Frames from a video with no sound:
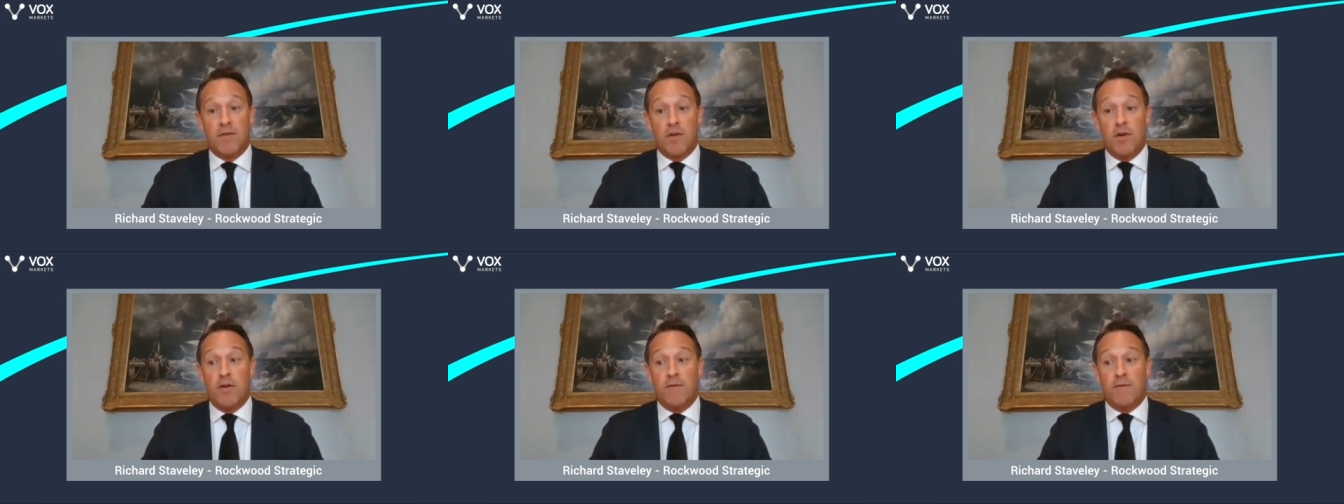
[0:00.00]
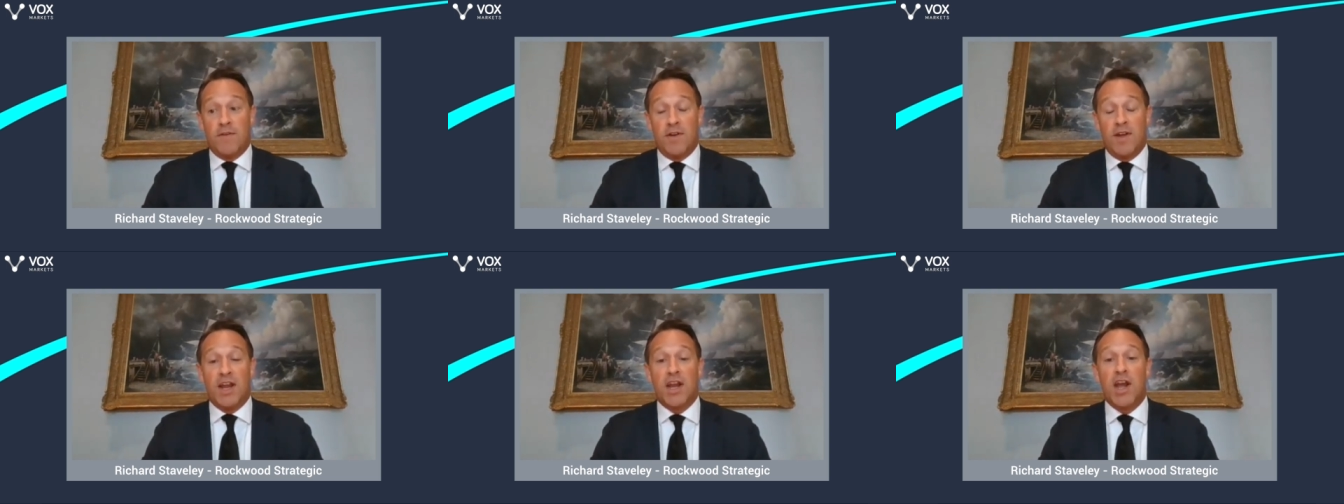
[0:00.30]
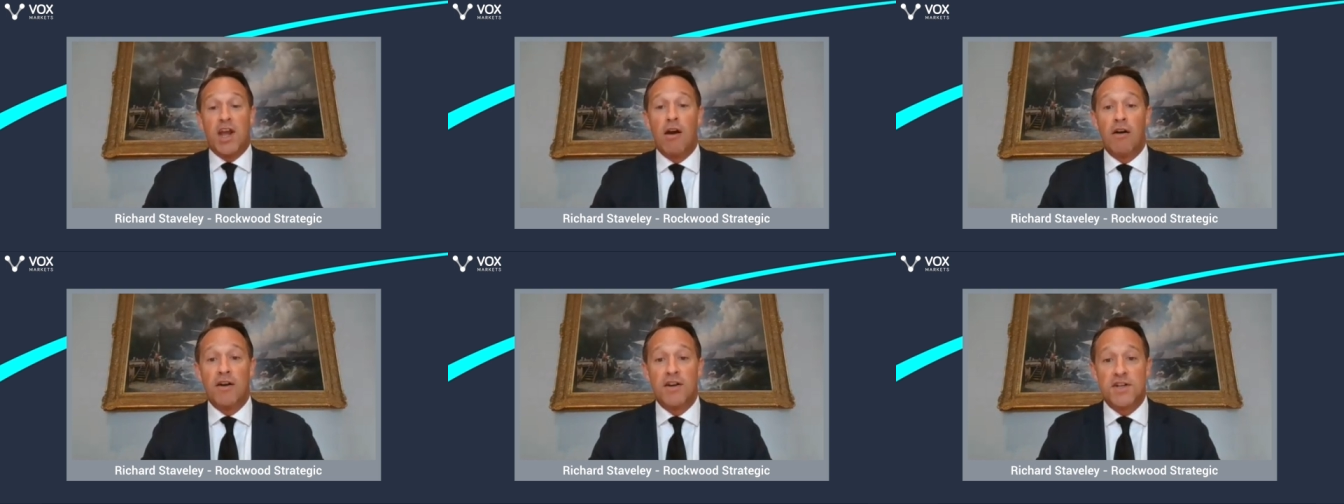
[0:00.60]
of
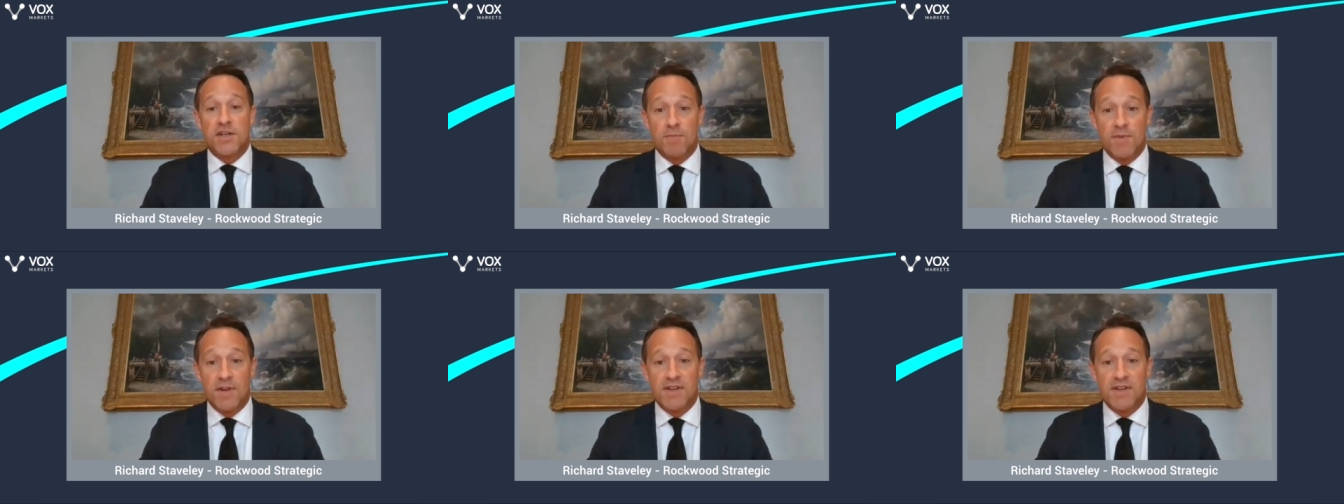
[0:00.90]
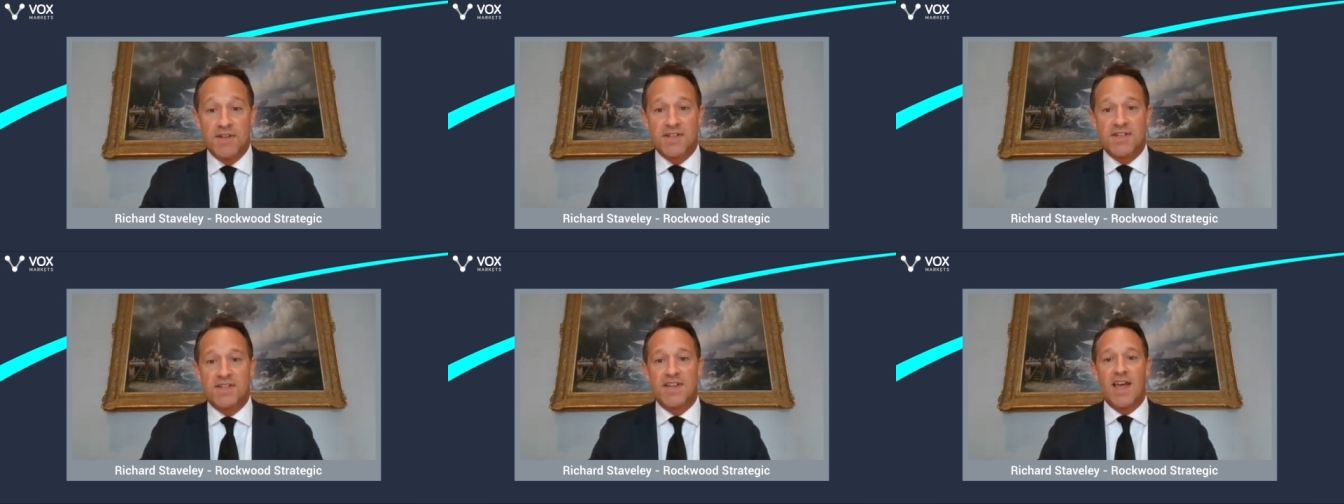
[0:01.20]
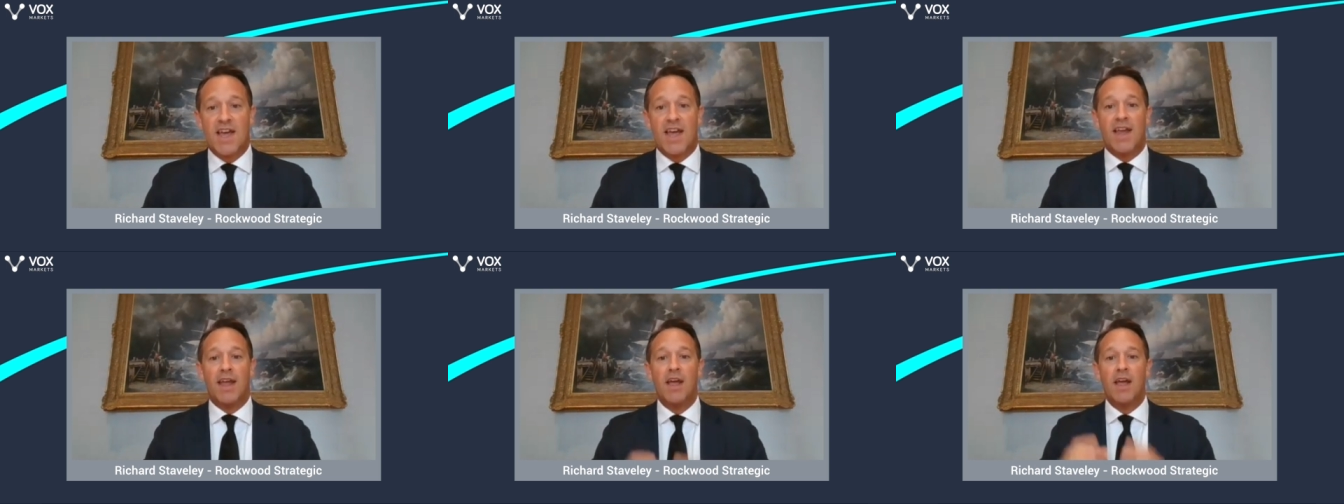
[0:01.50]
encouragement to
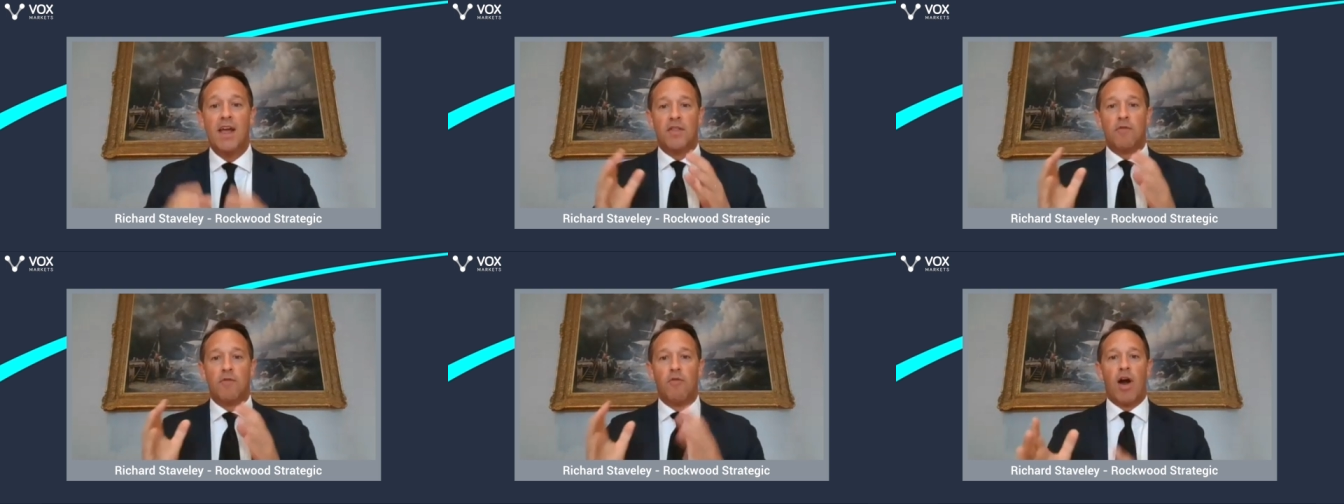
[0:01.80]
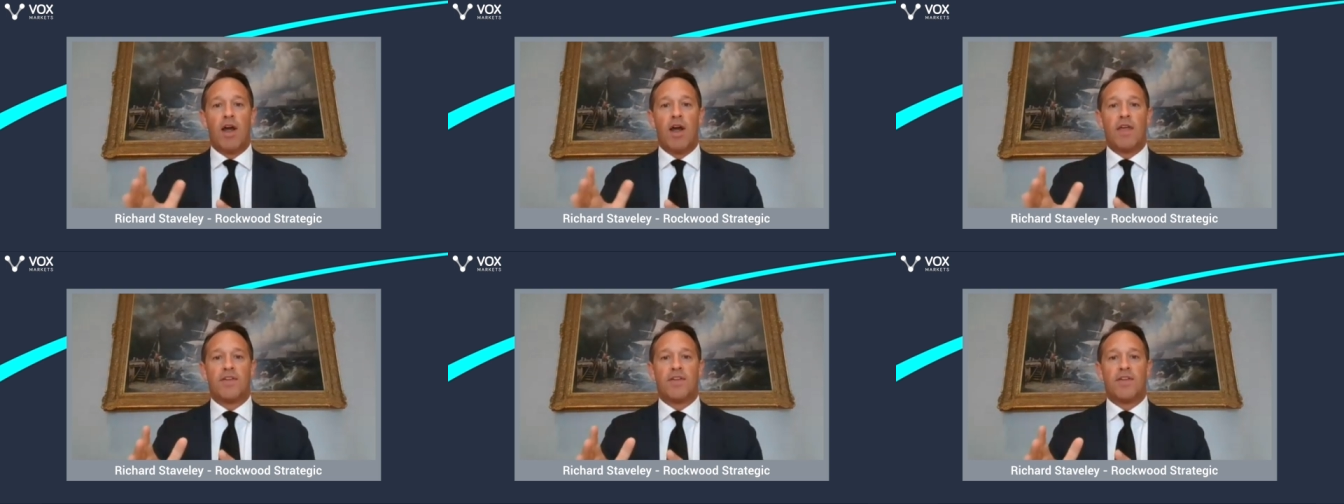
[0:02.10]
say the right